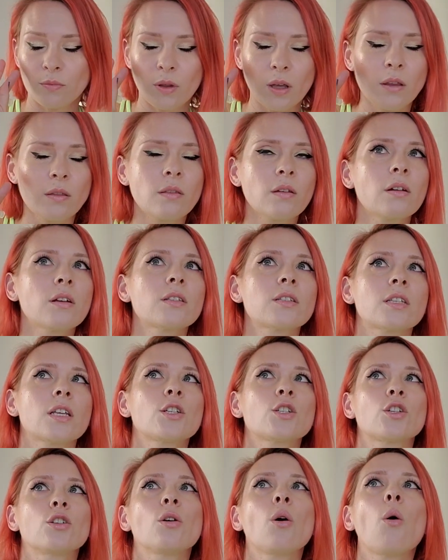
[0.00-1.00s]
It's
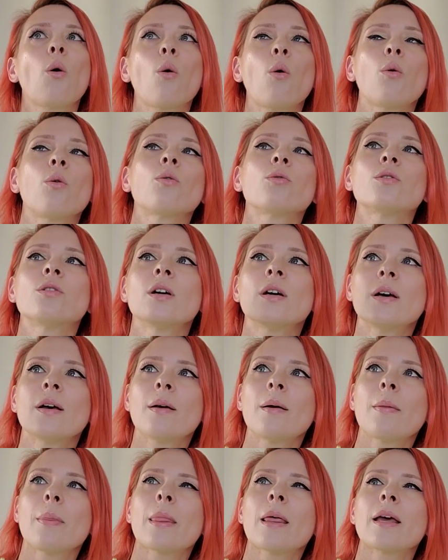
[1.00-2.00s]
such an old
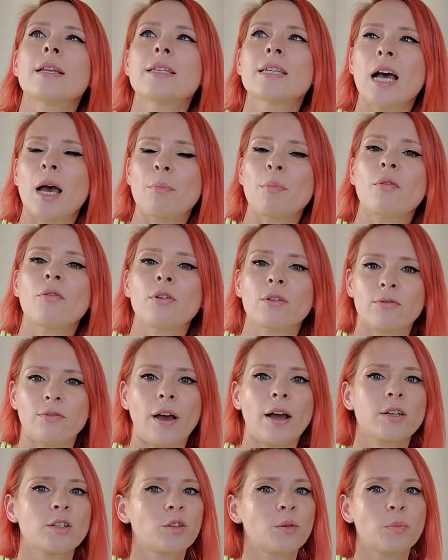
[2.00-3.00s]
type of
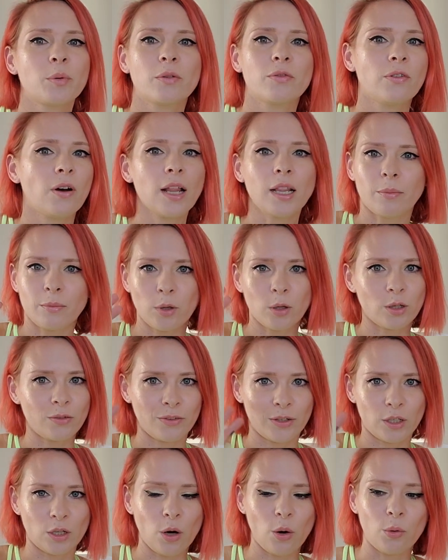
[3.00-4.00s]
olfactory profile. I'm not
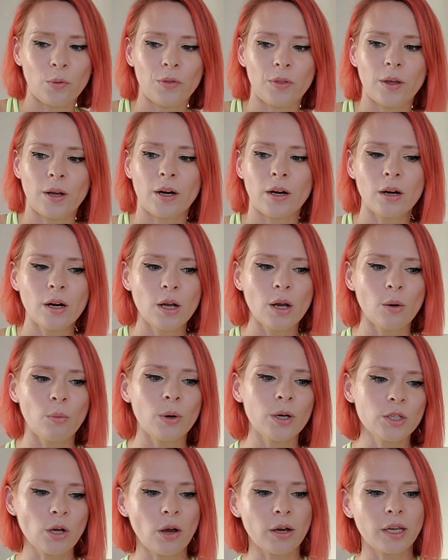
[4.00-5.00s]
even going there.
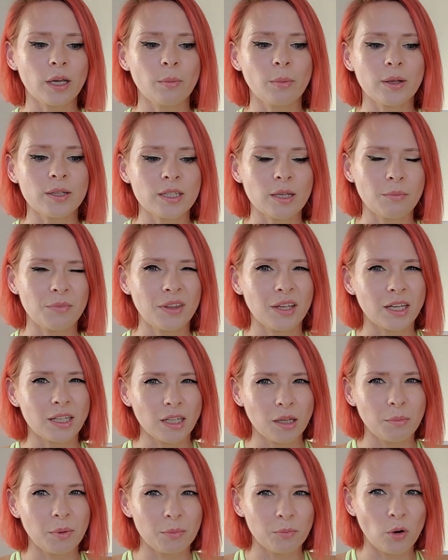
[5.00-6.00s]
We're talking about something a
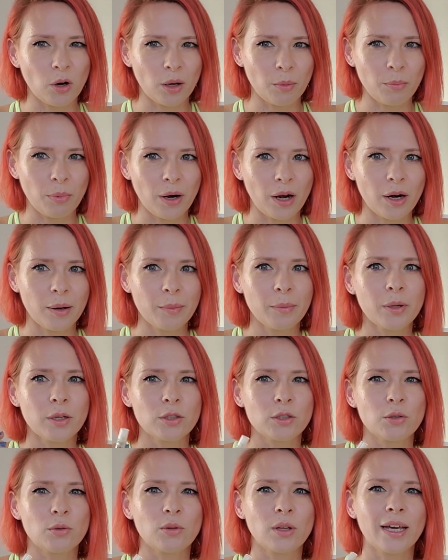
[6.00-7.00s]
little bit more comparable
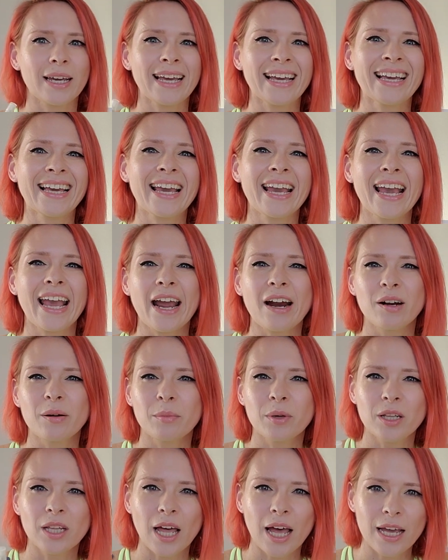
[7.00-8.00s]
to like
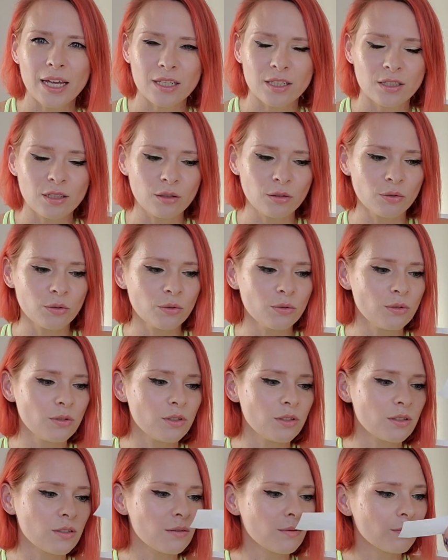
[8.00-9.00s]
caramelized
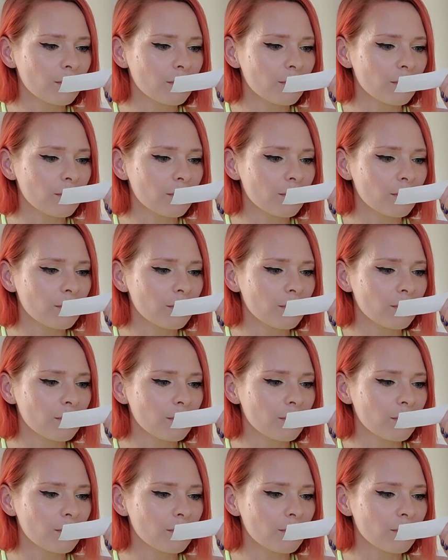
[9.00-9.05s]
ouds.